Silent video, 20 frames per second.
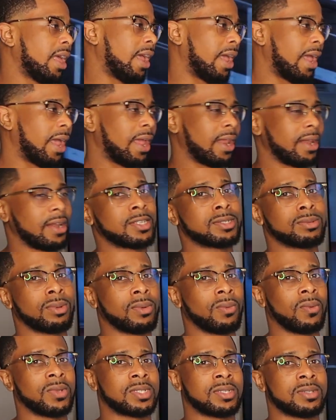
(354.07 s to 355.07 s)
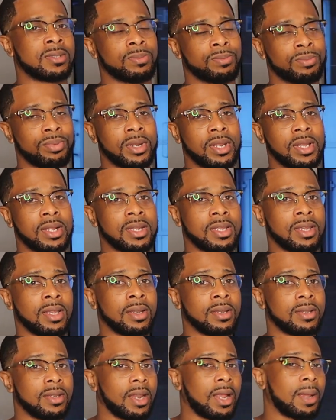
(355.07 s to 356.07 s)
And this one was pretty clean.
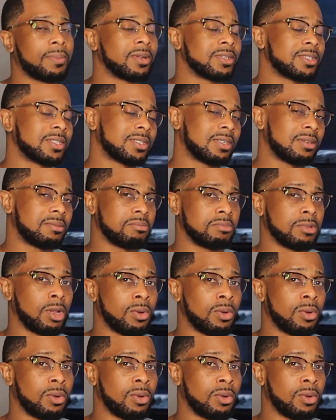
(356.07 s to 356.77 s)
Did I purchase it?